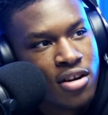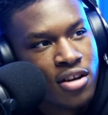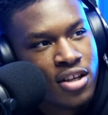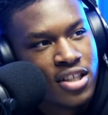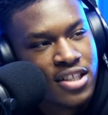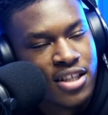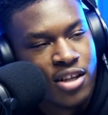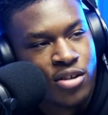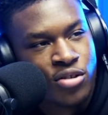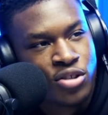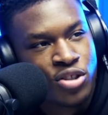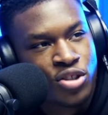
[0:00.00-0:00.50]

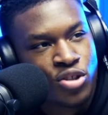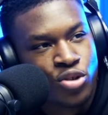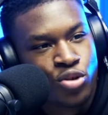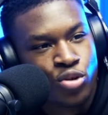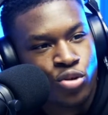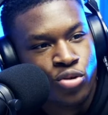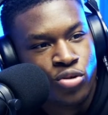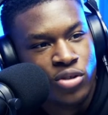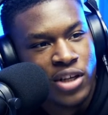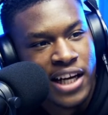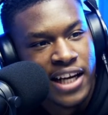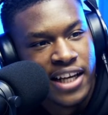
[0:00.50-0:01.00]
Cause I was
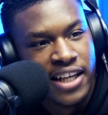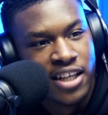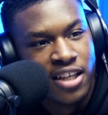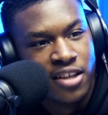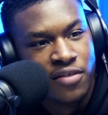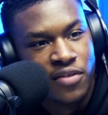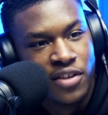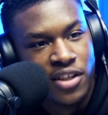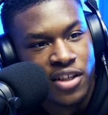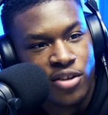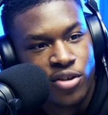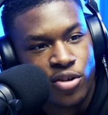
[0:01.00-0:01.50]
still like,
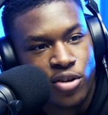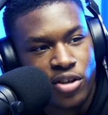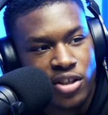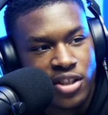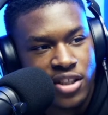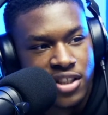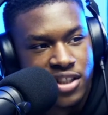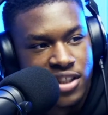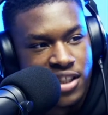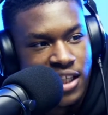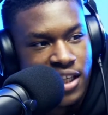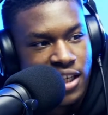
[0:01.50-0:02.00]
even in
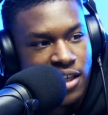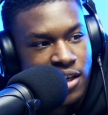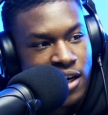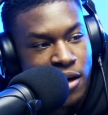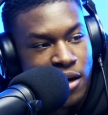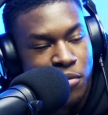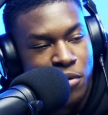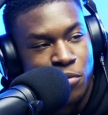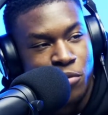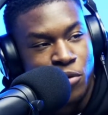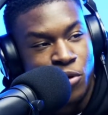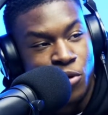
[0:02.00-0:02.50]
college, like I
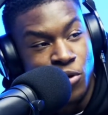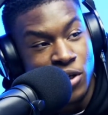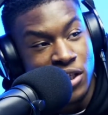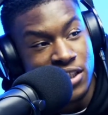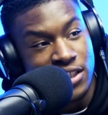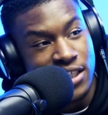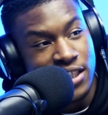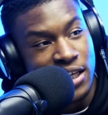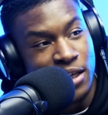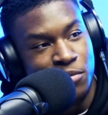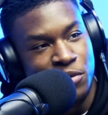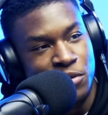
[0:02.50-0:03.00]
remember one
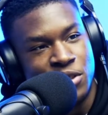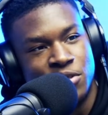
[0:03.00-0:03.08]
time,